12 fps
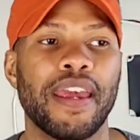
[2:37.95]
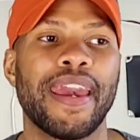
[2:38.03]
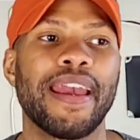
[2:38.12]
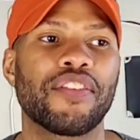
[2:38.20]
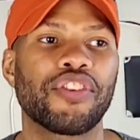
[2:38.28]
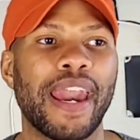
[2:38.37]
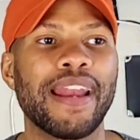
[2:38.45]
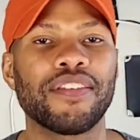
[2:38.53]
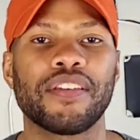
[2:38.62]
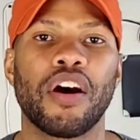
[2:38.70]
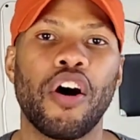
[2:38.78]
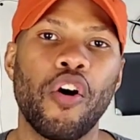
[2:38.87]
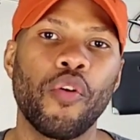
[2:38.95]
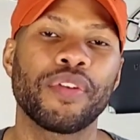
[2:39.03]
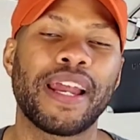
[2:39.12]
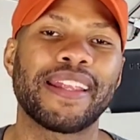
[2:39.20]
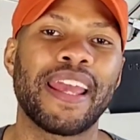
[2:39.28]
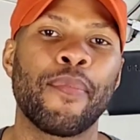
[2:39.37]
It changes the whole
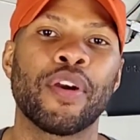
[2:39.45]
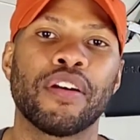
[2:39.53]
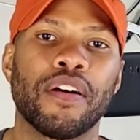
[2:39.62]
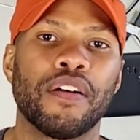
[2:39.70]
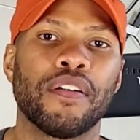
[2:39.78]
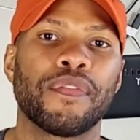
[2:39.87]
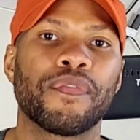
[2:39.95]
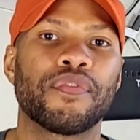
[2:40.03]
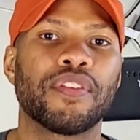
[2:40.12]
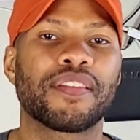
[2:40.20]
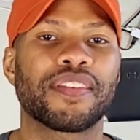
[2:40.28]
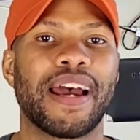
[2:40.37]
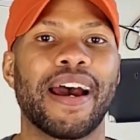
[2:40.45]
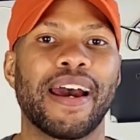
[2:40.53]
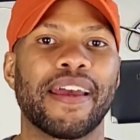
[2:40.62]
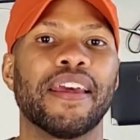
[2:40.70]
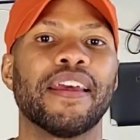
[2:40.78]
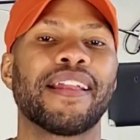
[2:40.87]
dynamic of the sign.
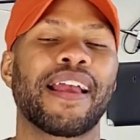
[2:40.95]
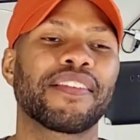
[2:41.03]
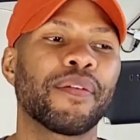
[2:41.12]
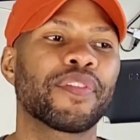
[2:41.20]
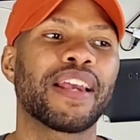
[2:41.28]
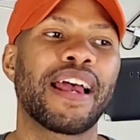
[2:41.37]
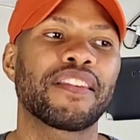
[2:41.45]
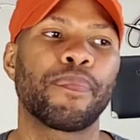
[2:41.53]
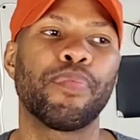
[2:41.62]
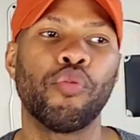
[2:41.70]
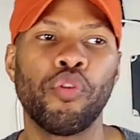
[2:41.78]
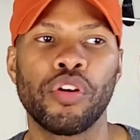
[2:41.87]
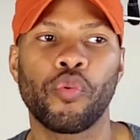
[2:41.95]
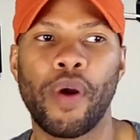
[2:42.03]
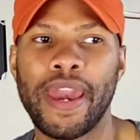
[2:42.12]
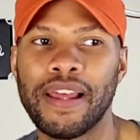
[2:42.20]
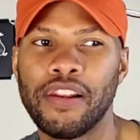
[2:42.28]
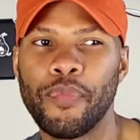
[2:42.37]
Now some signs are pulled
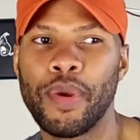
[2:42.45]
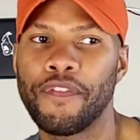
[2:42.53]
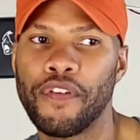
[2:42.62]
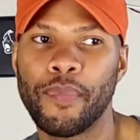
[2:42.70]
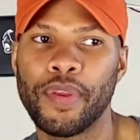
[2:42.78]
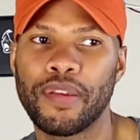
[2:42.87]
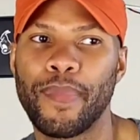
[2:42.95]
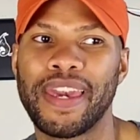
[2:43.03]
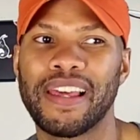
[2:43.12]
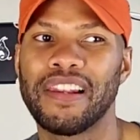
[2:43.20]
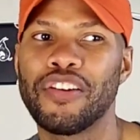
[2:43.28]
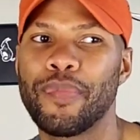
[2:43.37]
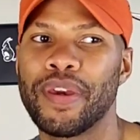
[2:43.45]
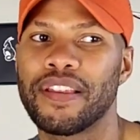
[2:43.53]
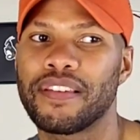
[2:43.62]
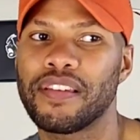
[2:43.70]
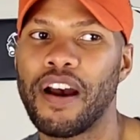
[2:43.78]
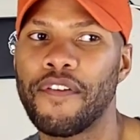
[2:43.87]
away a little bit from it to make it a little bit
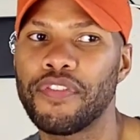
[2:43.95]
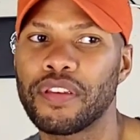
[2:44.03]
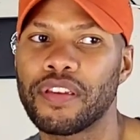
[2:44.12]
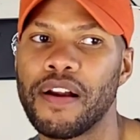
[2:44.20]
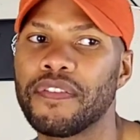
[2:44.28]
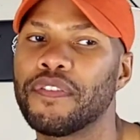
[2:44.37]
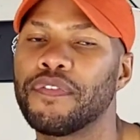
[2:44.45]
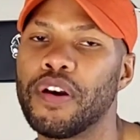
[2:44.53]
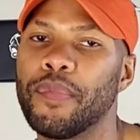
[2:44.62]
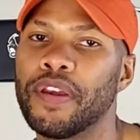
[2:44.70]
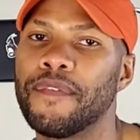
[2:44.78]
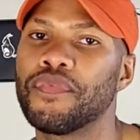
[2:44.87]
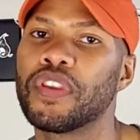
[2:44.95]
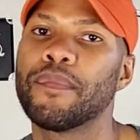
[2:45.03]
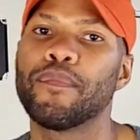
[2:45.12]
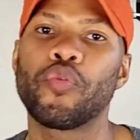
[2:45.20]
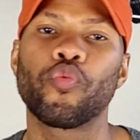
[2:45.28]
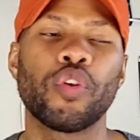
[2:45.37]
softer from it.
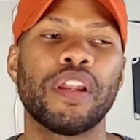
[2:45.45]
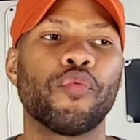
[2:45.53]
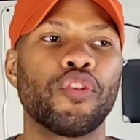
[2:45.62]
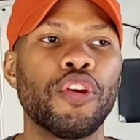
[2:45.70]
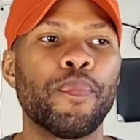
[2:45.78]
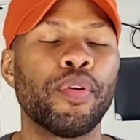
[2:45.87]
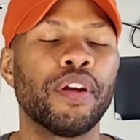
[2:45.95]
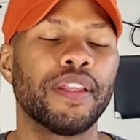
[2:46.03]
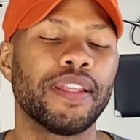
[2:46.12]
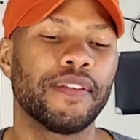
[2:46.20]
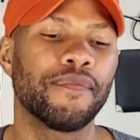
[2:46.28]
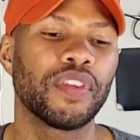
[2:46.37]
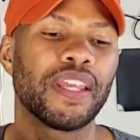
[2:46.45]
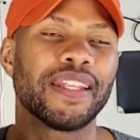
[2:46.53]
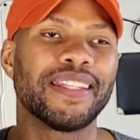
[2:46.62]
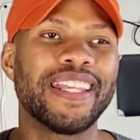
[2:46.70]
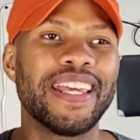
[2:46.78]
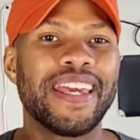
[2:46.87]
But really when you put in
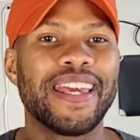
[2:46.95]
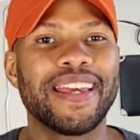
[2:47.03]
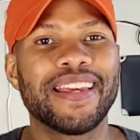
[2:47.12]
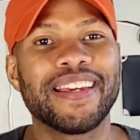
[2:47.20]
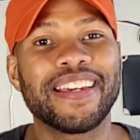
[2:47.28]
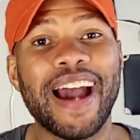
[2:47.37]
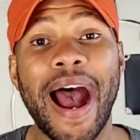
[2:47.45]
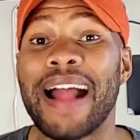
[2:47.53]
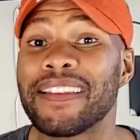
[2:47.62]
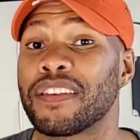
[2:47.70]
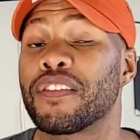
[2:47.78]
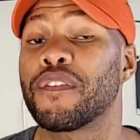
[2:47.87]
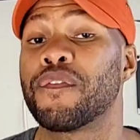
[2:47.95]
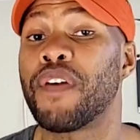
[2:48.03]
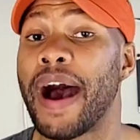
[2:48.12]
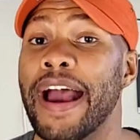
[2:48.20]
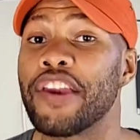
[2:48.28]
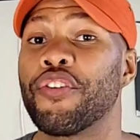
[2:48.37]
the goddess of
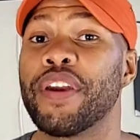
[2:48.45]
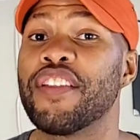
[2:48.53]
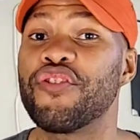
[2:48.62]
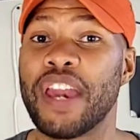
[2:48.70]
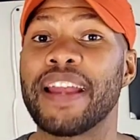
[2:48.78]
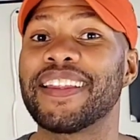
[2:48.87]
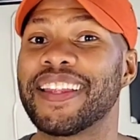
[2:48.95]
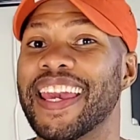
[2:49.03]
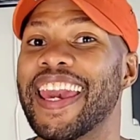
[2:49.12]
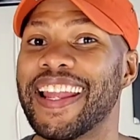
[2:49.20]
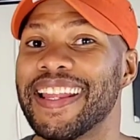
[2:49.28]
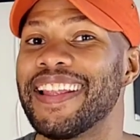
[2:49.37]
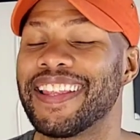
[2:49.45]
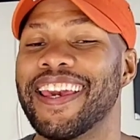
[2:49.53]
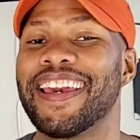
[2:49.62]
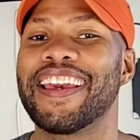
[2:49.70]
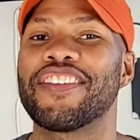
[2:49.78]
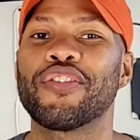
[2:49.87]
fire injected in
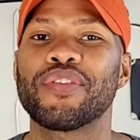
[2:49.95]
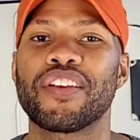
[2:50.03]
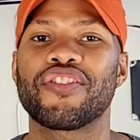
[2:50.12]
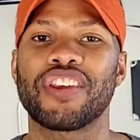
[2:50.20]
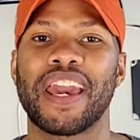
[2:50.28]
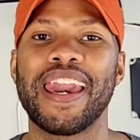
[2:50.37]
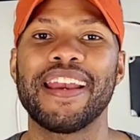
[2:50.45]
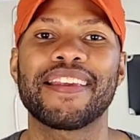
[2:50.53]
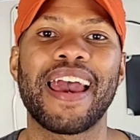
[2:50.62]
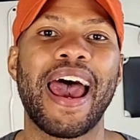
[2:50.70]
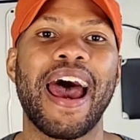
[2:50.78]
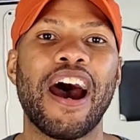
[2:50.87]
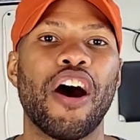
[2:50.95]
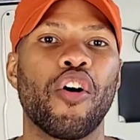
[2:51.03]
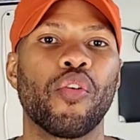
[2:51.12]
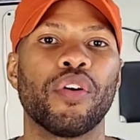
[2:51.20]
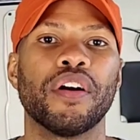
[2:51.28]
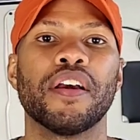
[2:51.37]
anything, it's going to change
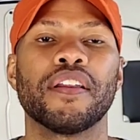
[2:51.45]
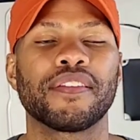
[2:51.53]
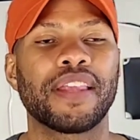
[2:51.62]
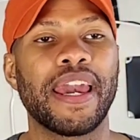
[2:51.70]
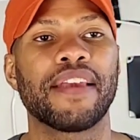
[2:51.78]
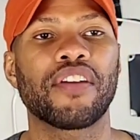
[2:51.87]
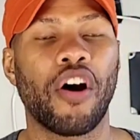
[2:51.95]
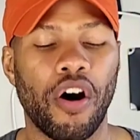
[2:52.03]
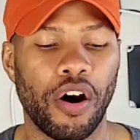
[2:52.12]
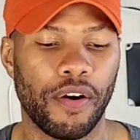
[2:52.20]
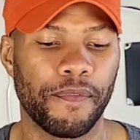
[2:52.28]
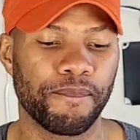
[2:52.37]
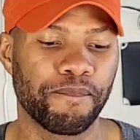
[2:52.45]
how things are.